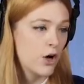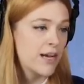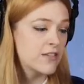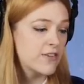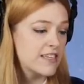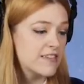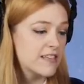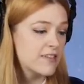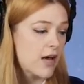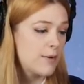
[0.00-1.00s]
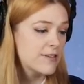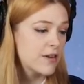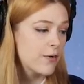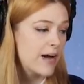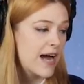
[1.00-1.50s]
His fitness skills almost
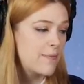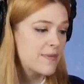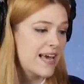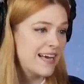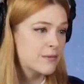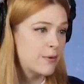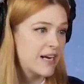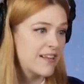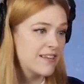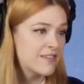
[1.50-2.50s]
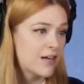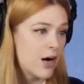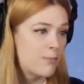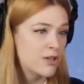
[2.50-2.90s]
all the way up. Yes, buddy, let's go.